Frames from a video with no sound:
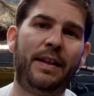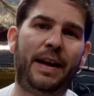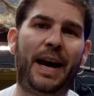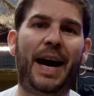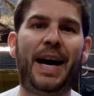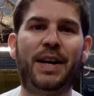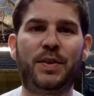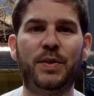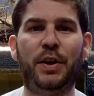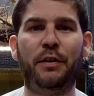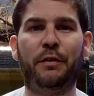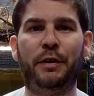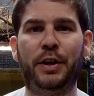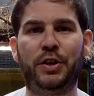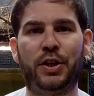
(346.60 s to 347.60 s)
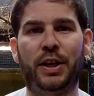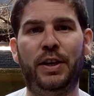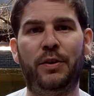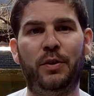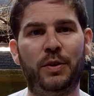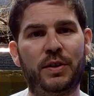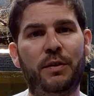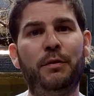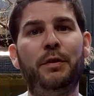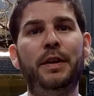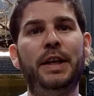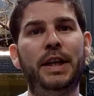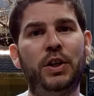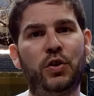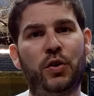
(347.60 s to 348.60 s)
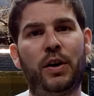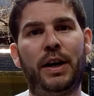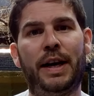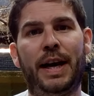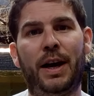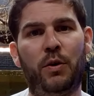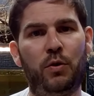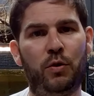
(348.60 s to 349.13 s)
that has no fish in it, or something that you're trying out,